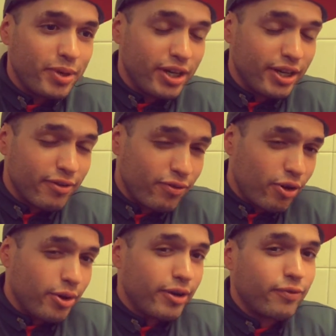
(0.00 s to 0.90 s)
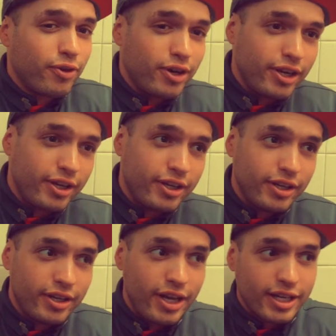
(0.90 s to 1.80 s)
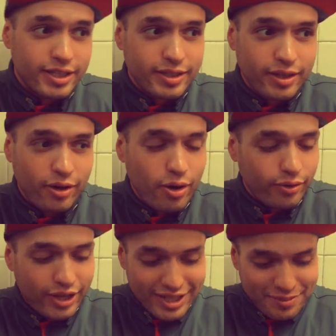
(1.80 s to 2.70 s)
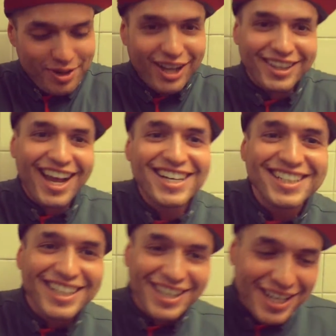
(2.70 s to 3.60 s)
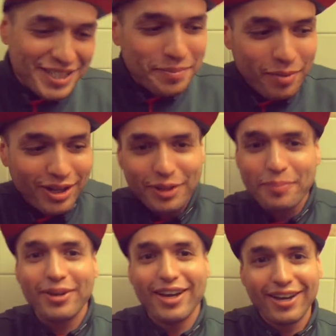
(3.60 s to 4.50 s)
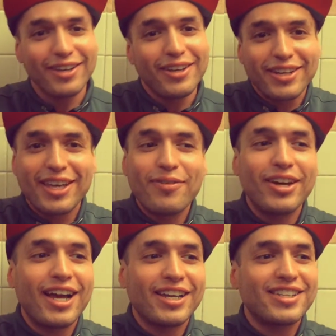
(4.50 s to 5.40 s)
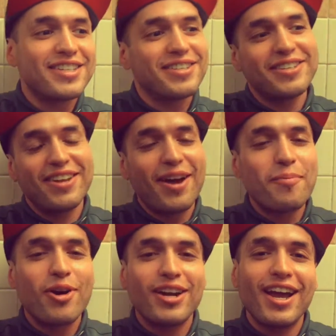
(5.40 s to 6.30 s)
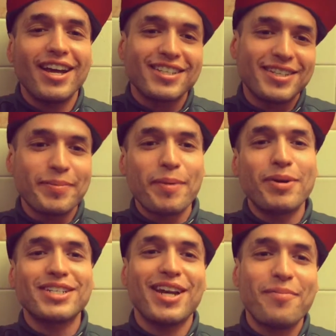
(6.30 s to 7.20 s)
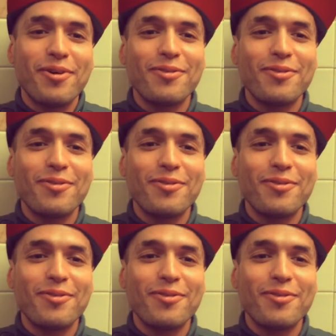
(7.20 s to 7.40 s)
Be looking forward for it next. Oh, this month actually. This month, give it like nine more days. We'll be pushing that